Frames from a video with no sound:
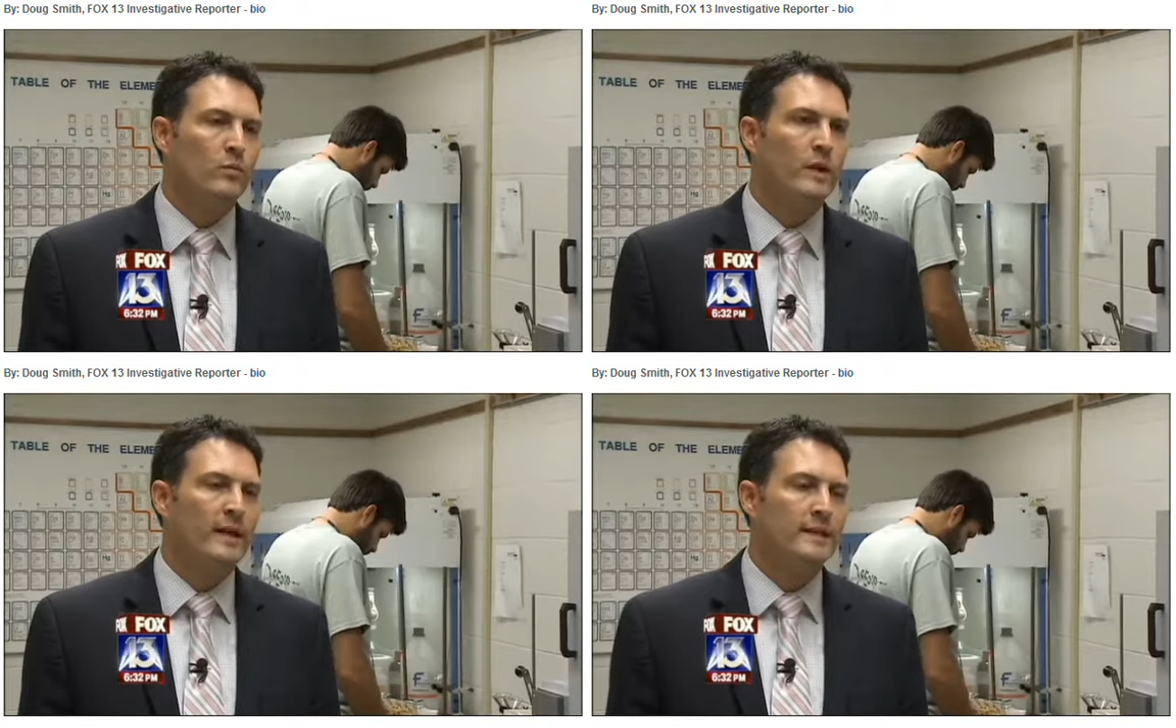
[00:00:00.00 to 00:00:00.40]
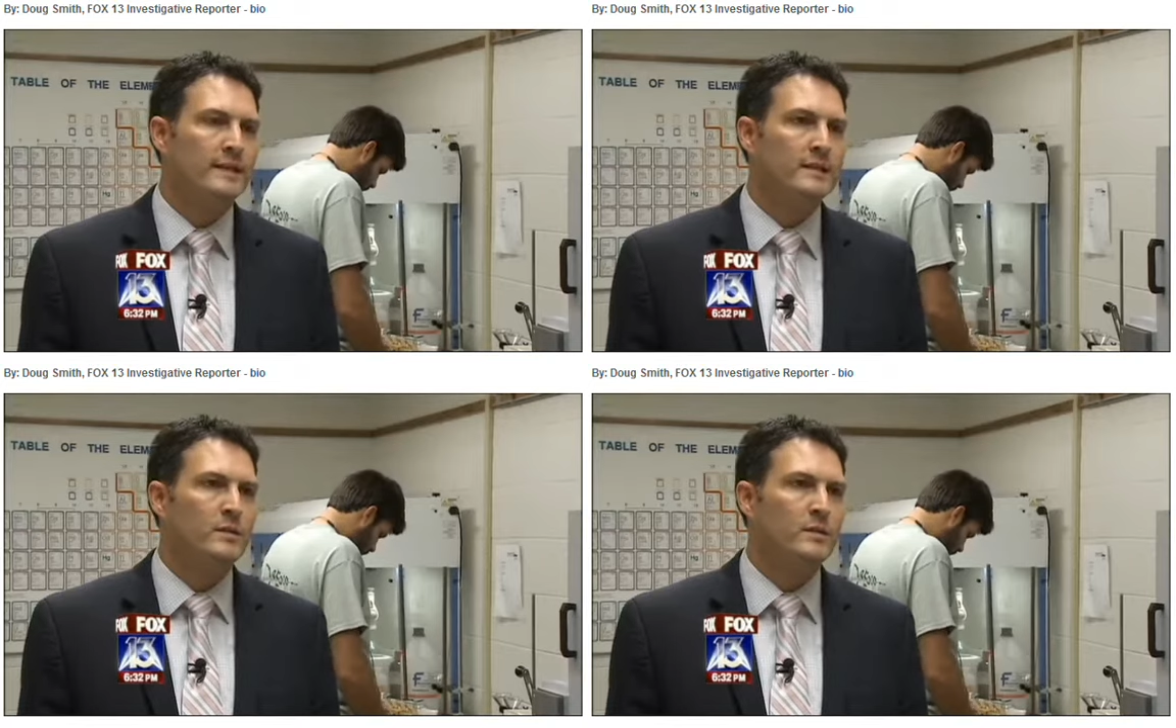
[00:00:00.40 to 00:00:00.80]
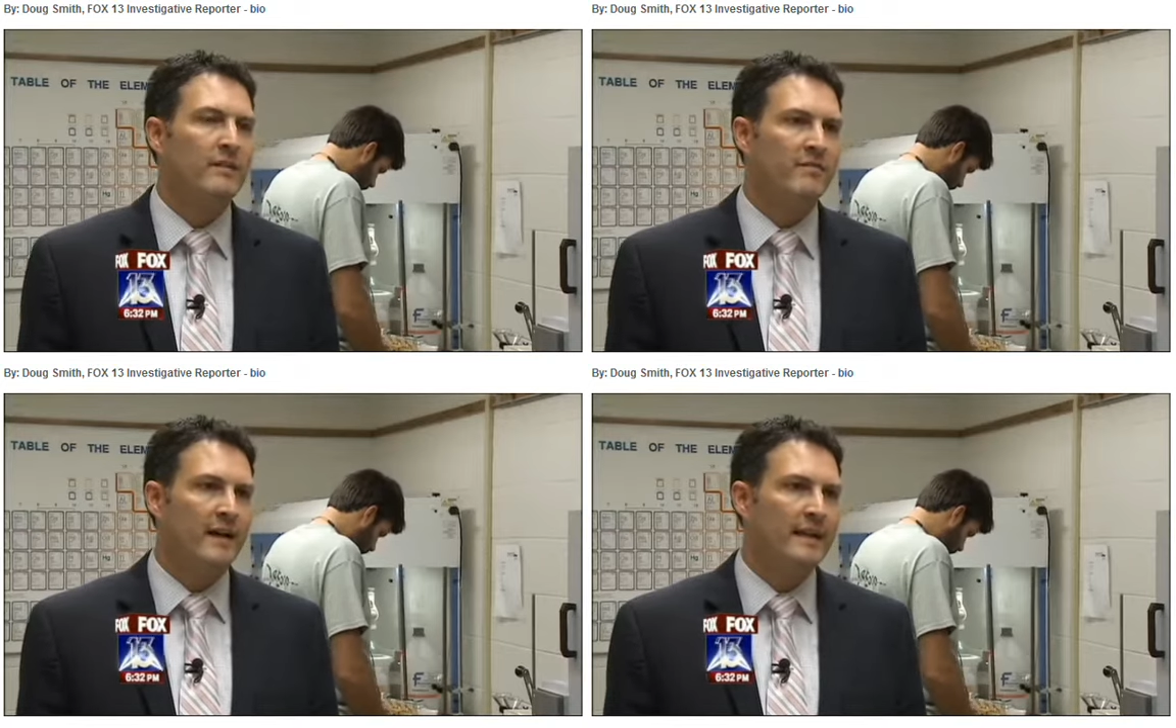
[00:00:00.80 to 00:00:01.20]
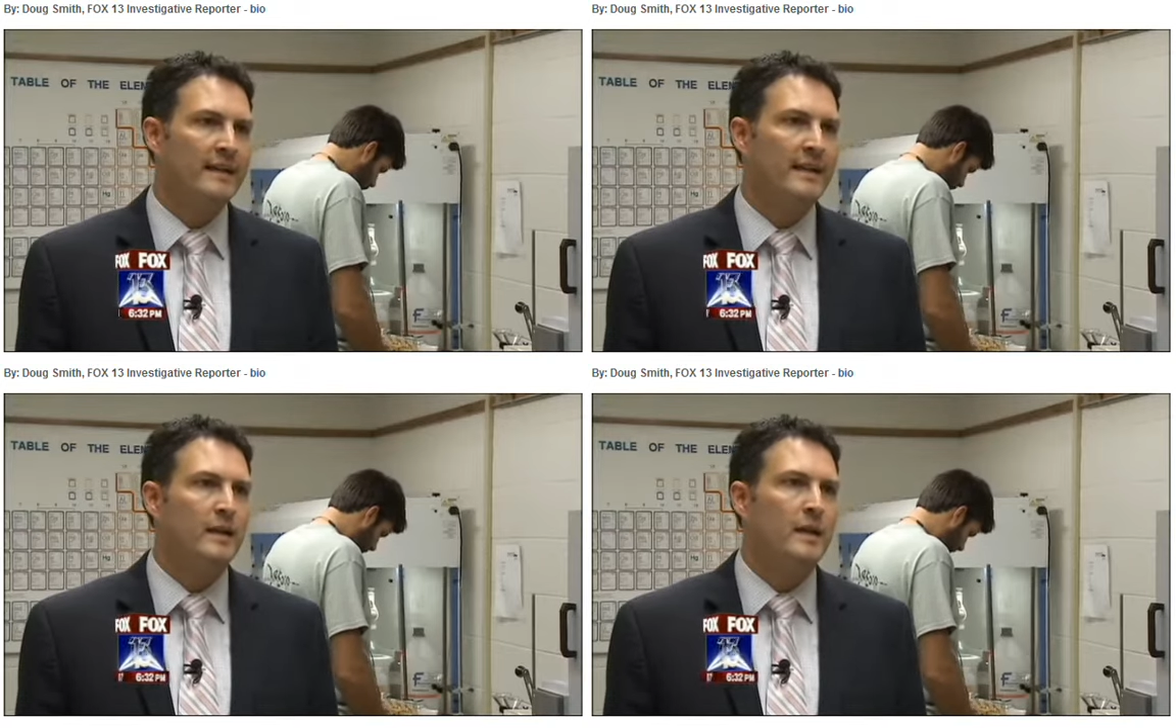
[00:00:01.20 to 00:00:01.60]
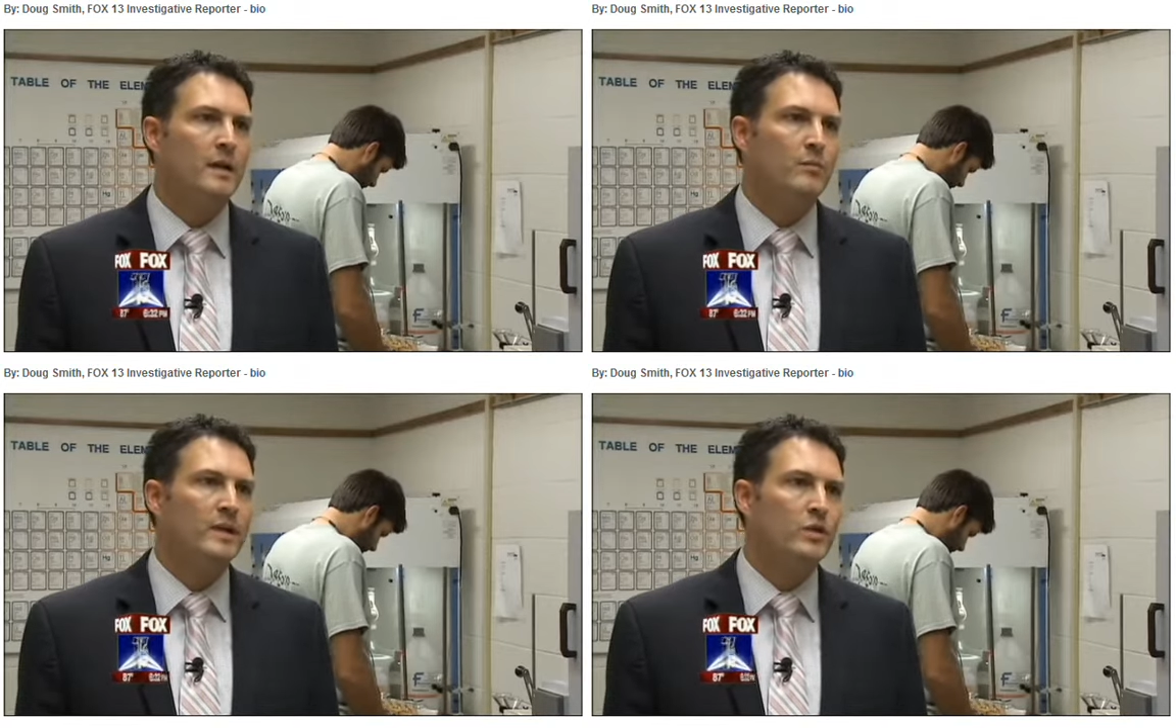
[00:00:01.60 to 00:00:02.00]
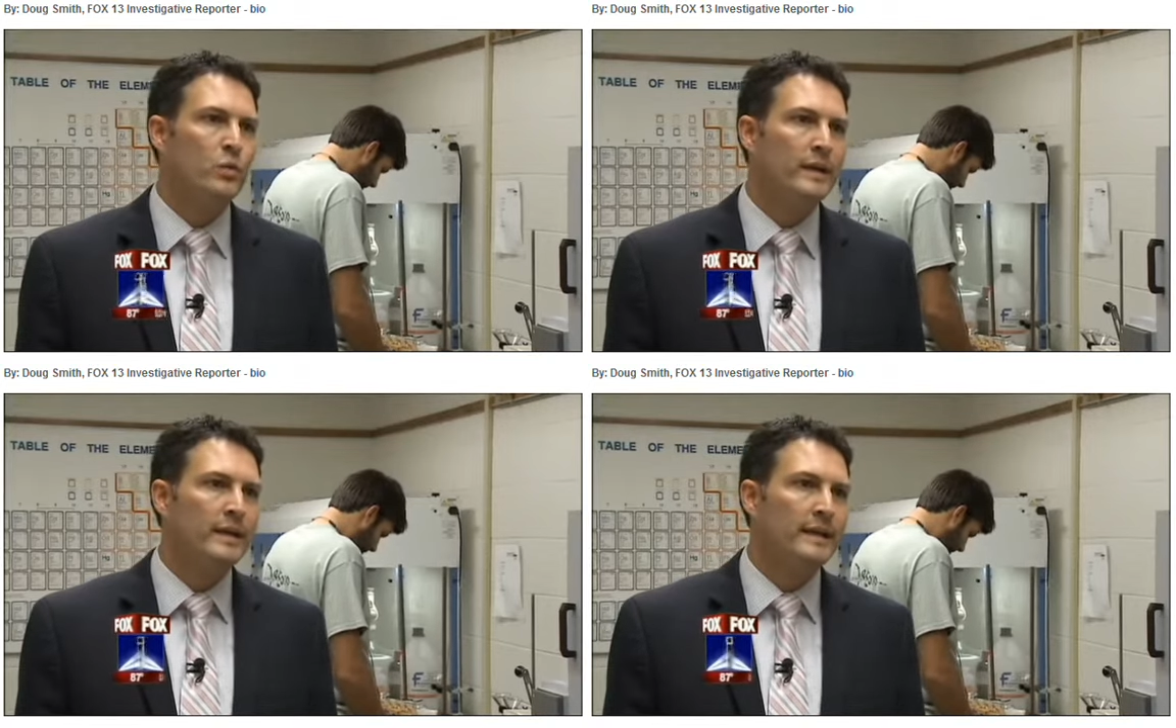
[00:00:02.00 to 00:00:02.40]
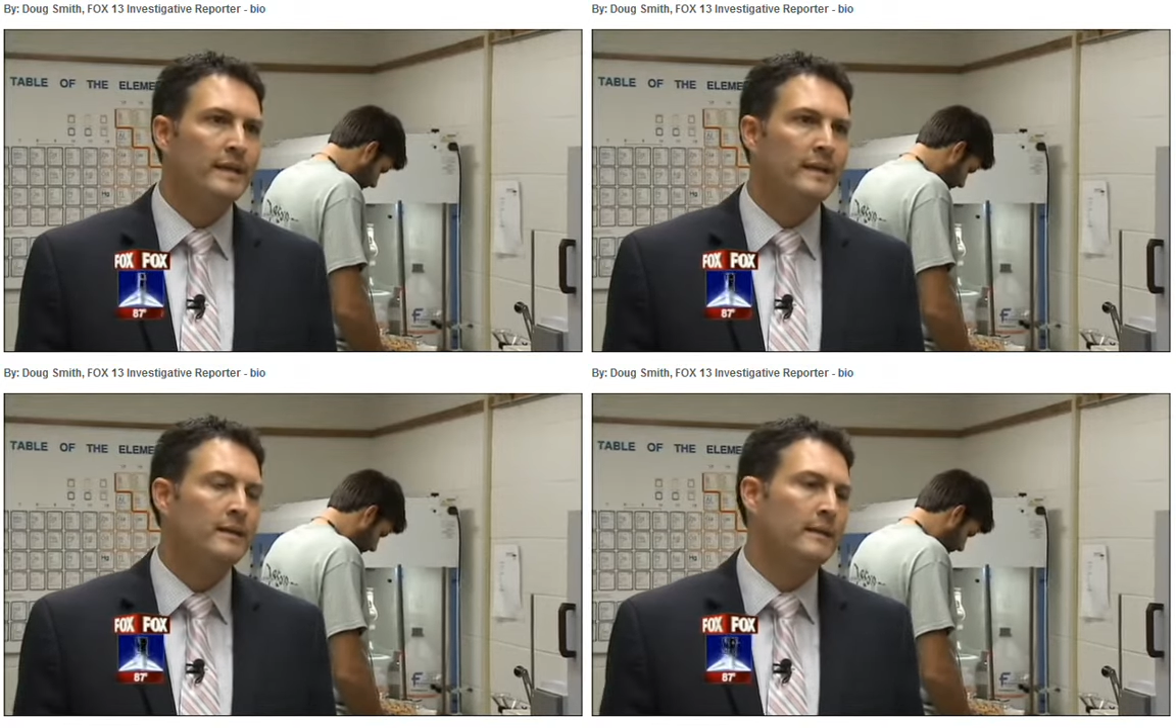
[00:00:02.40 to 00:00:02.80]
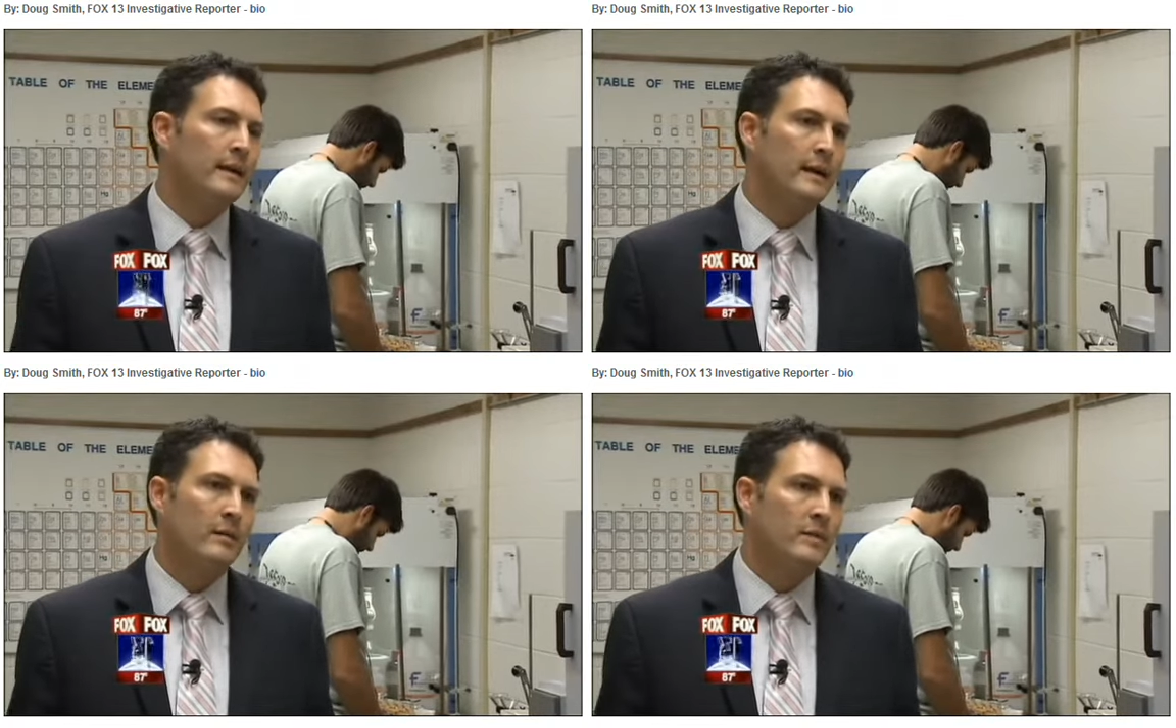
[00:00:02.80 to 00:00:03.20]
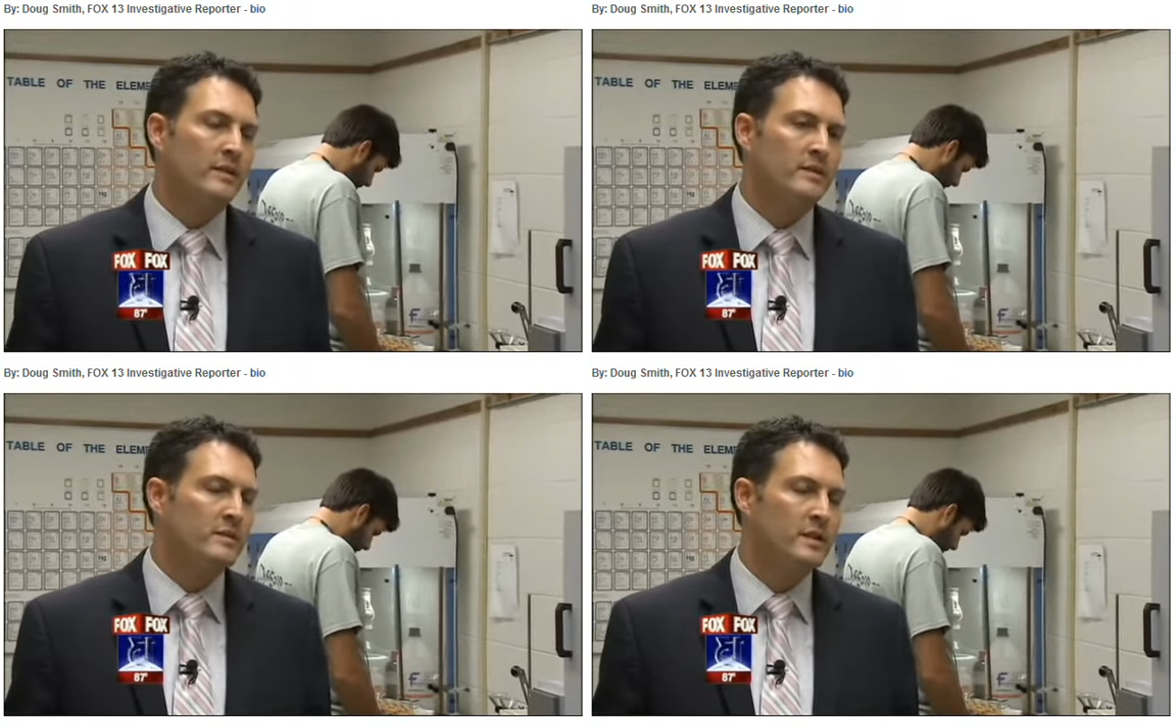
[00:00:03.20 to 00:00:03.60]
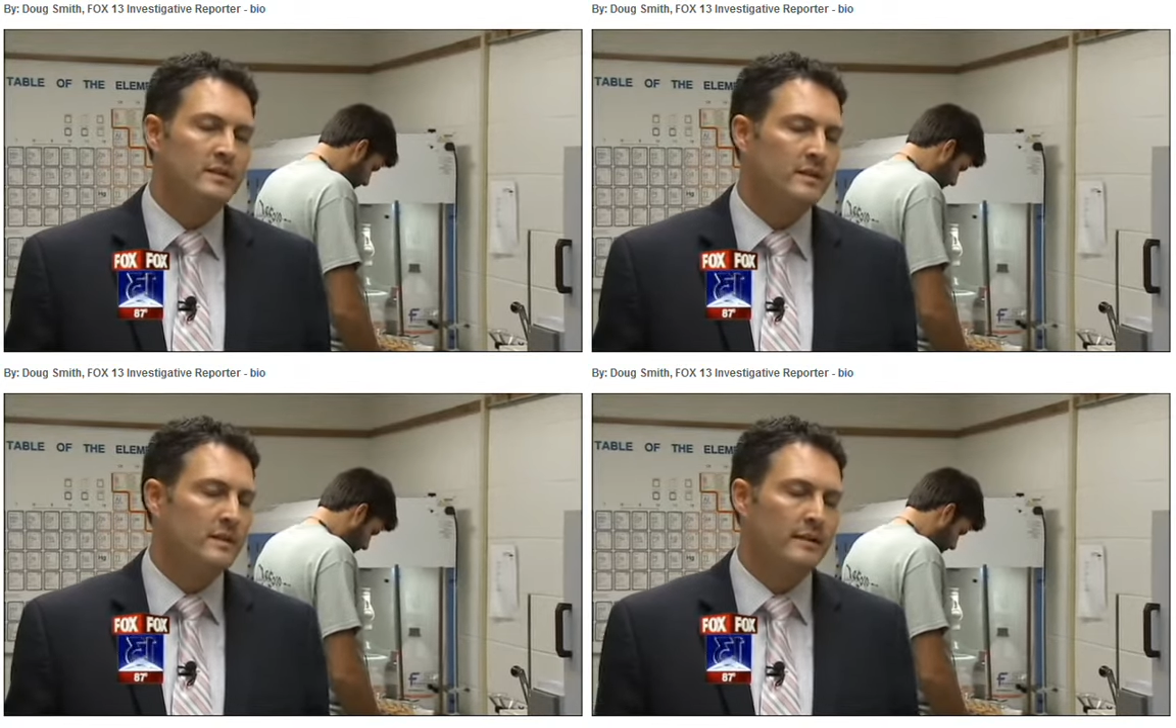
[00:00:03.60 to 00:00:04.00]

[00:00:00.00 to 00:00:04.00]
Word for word: we anticipate finding between, um, and this is just an,